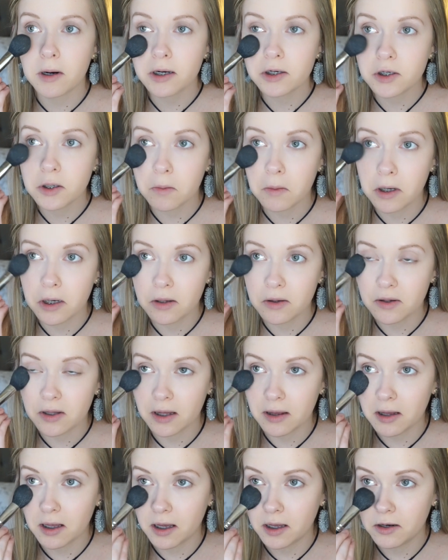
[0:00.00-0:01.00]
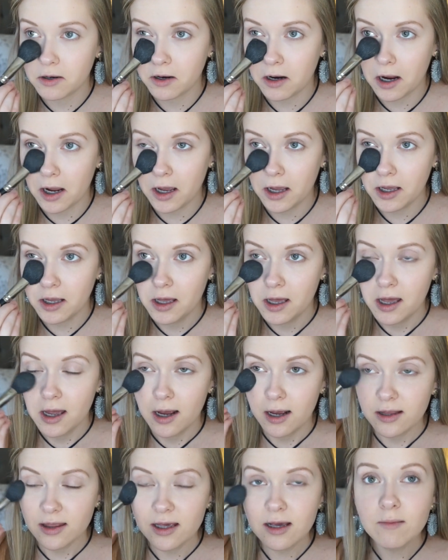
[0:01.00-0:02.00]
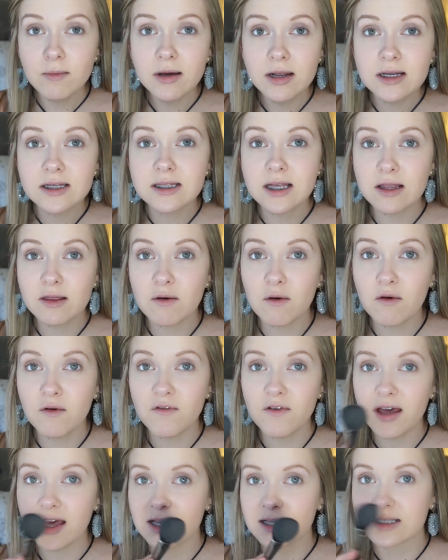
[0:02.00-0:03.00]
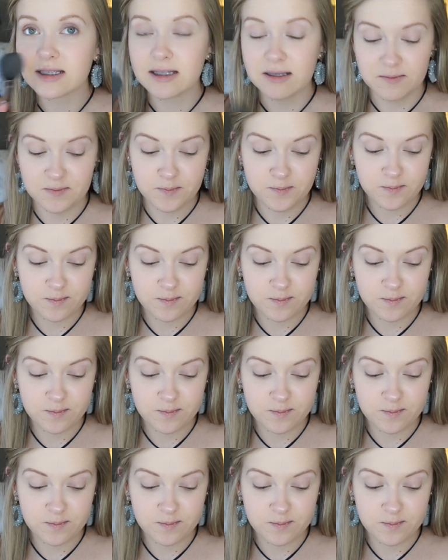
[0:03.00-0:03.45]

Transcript: brush. I'm gonna set the under eye. I think I'm gonna set the whole face.